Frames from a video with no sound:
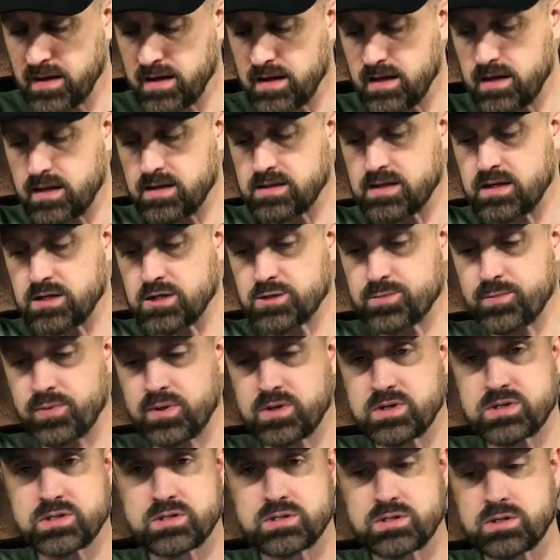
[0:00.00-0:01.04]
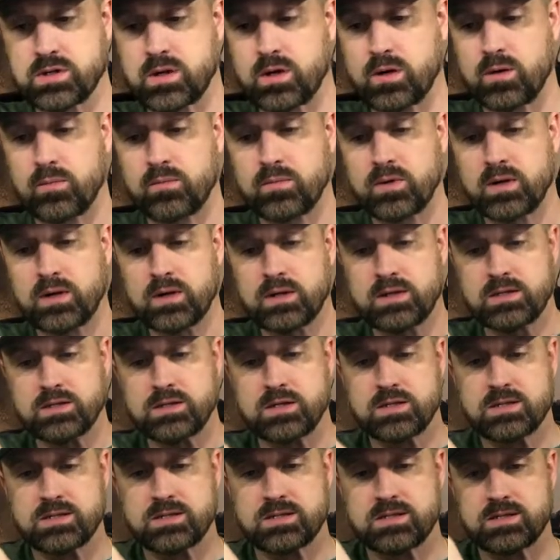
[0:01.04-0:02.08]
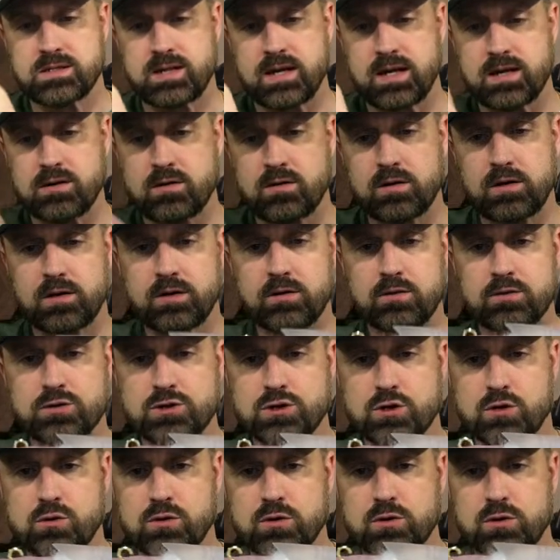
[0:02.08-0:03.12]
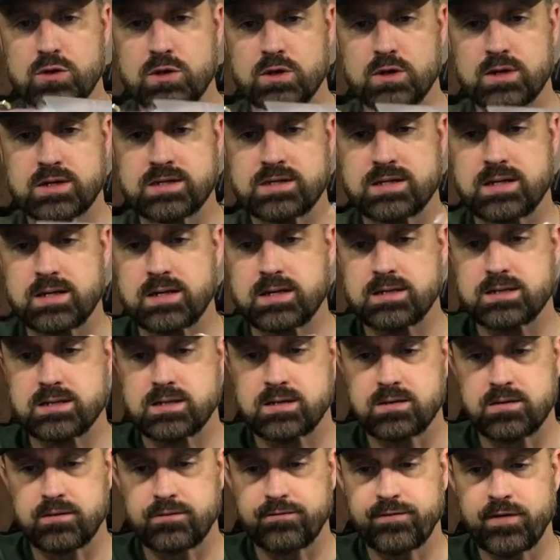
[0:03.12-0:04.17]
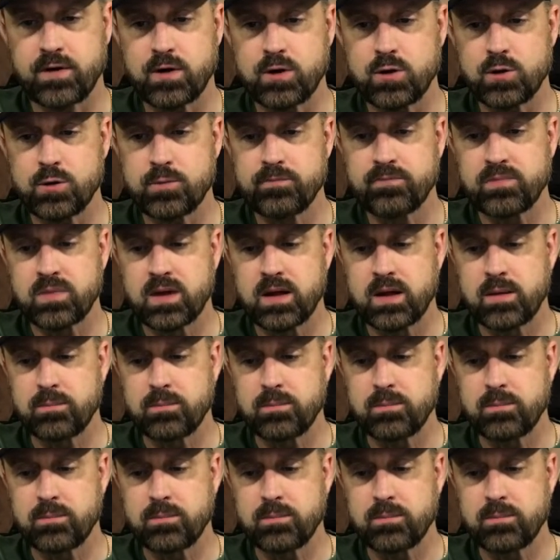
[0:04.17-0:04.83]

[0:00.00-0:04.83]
is I just put some just standard little screw hooks into the foam.